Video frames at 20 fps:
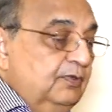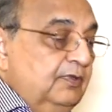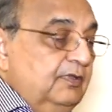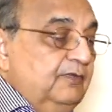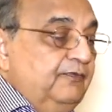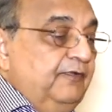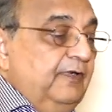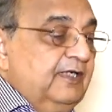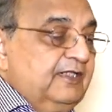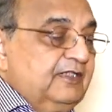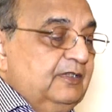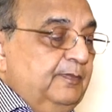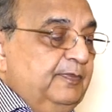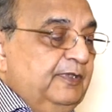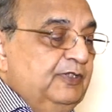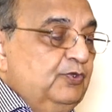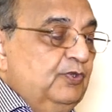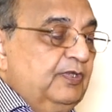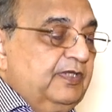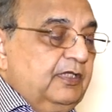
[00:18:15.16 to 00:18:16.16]
For
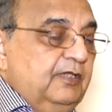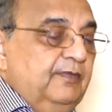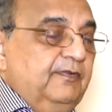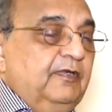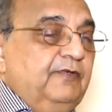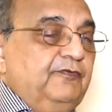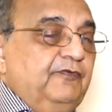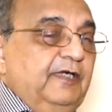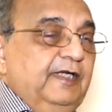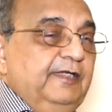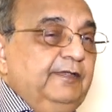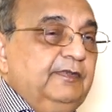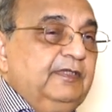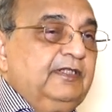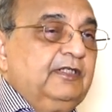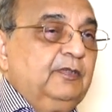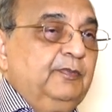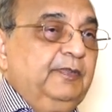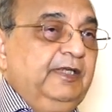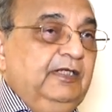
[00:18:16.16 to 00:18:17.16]
example, you are giving
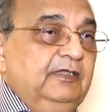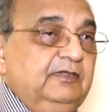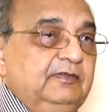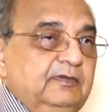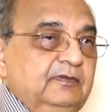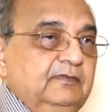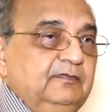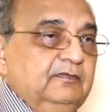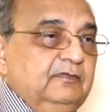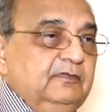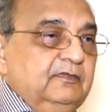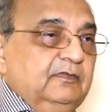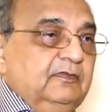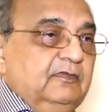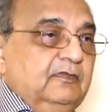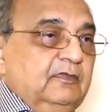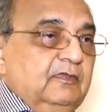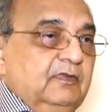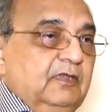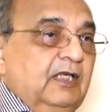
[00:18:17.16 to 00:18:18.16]
500 mils
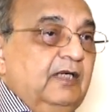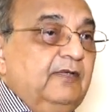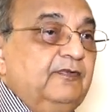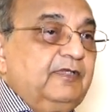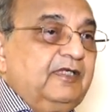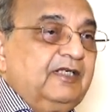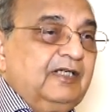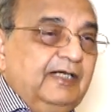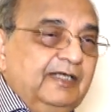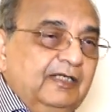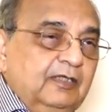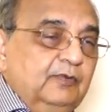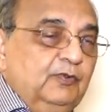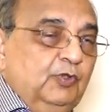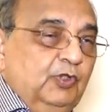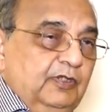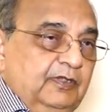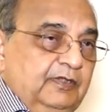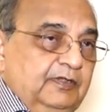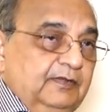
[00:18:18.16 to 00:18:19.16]
of a tidal
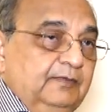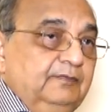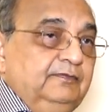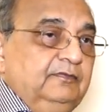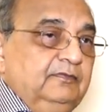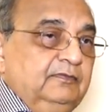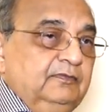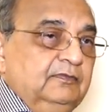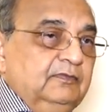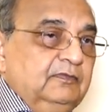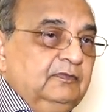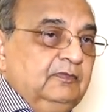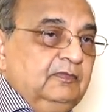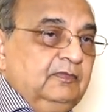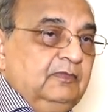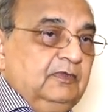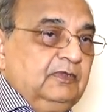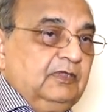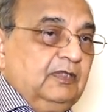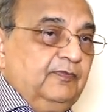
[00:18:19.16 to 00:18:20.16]
volume,
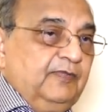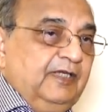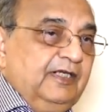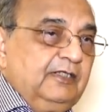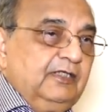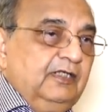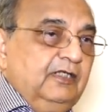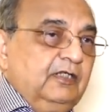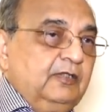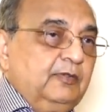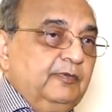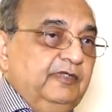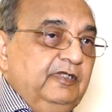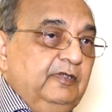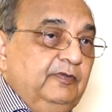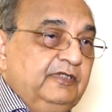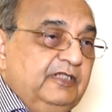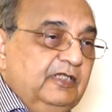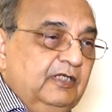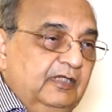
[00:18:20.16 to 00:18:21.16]
the ventilator
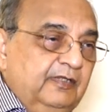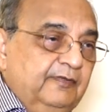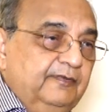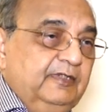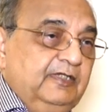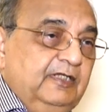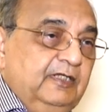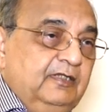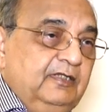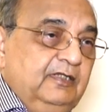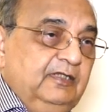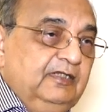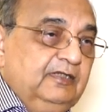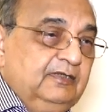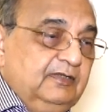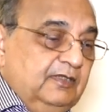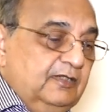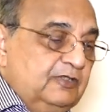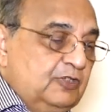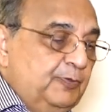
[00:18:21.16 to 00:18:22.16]
will deliver it
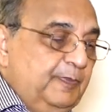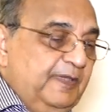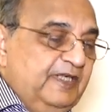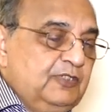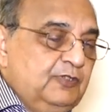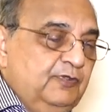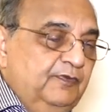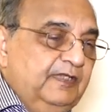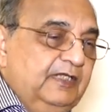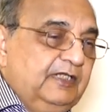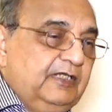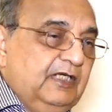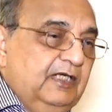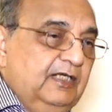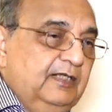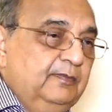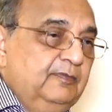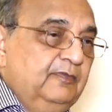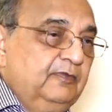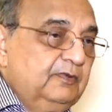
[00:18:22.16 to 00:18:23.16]
in the specified
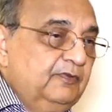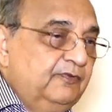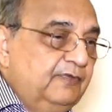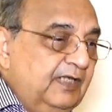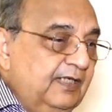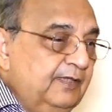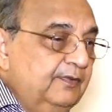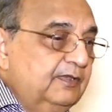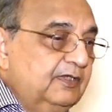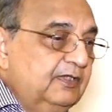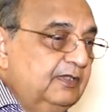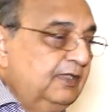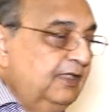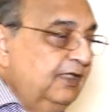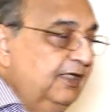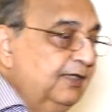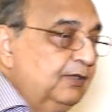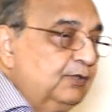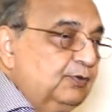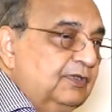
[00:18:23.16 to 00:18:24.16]
time,
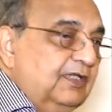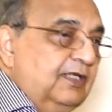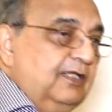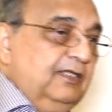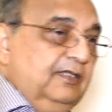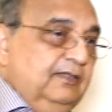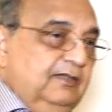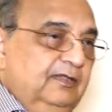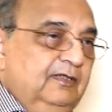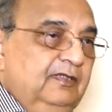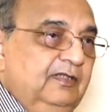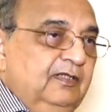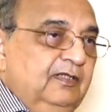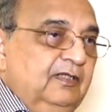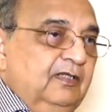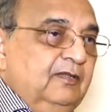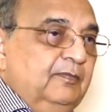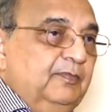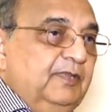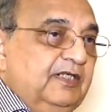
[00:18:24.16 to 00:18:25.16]
500 into the lung.
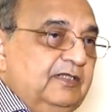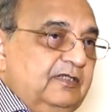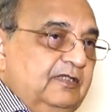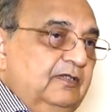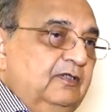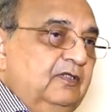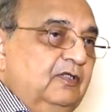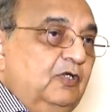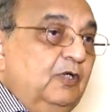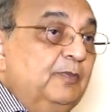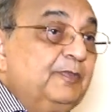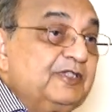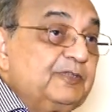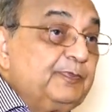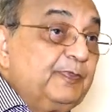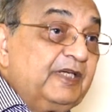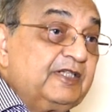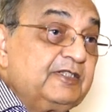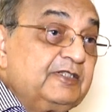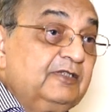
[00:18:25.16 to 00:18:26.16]
But how
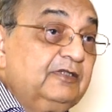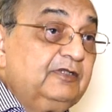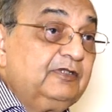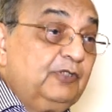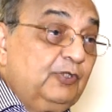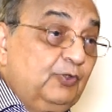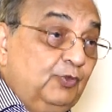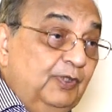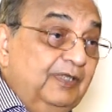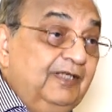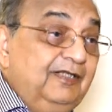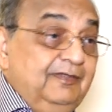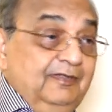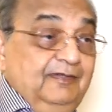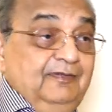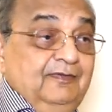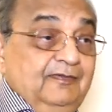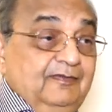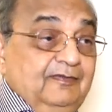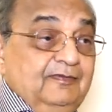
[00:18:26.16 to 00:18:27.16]
much pressure is
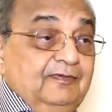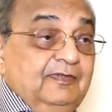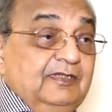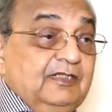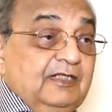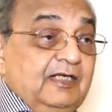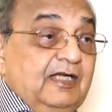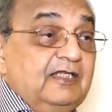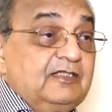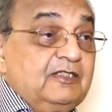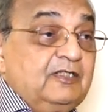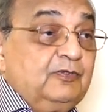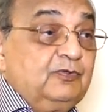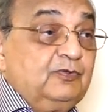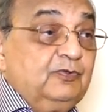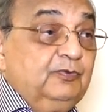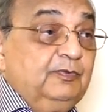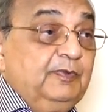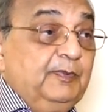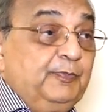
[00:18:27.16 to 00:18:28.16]
required for the gases
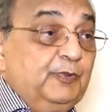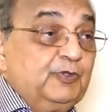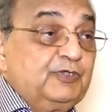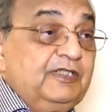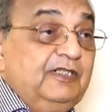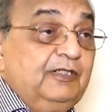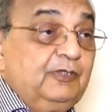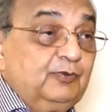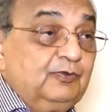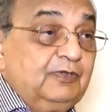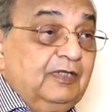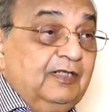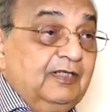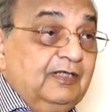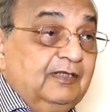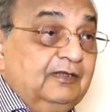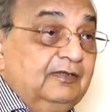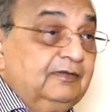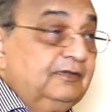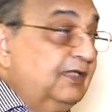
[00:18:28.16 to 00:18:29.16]
to be pushed into the
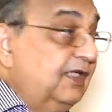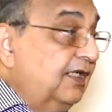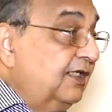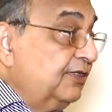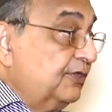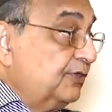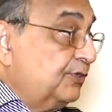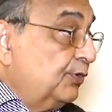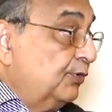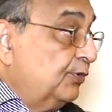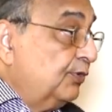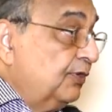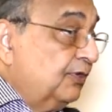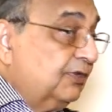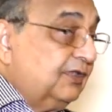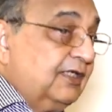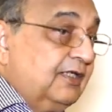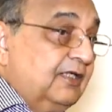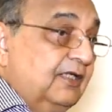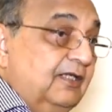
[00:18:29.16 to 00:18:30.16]
lung? That is shown
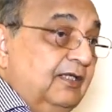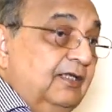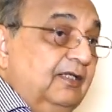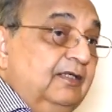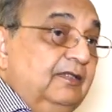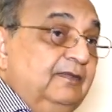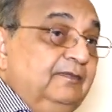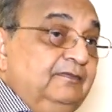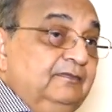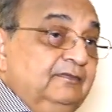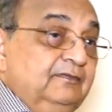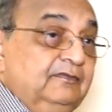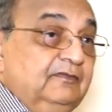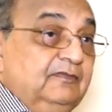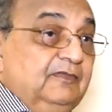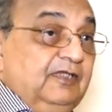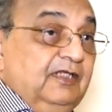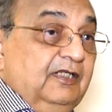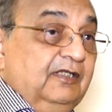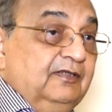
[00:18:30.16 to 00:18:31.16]
on the dial
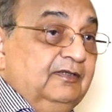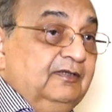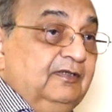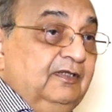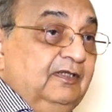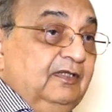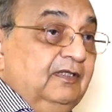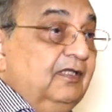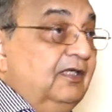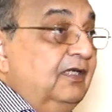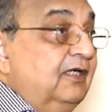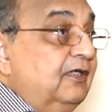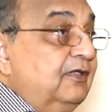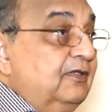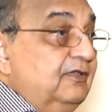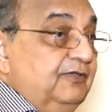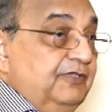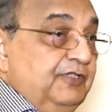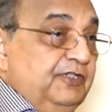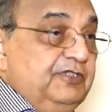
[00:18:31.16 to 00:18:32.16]
there,
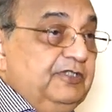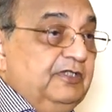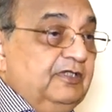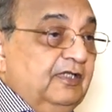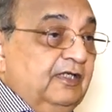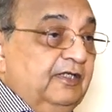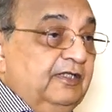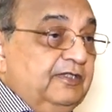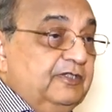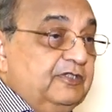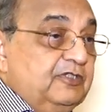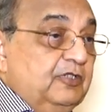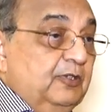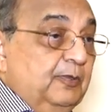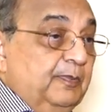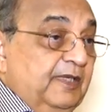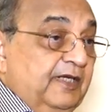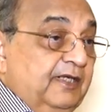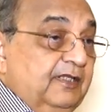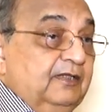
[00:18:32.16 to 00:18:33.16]
or digitally it is
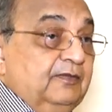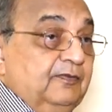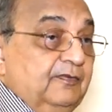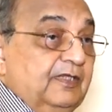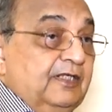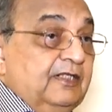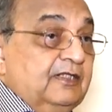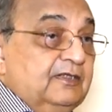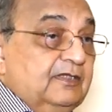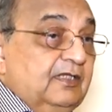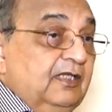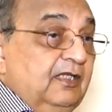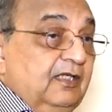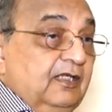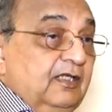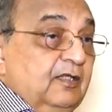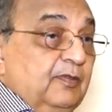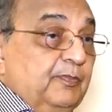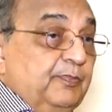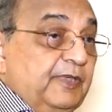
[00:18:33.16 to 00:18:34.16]
displaying what is the
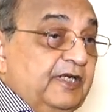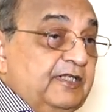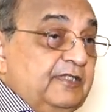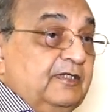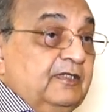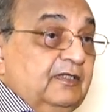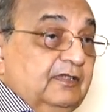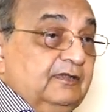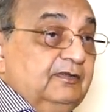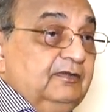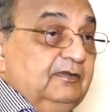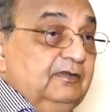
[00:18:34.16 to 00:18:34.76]
pressure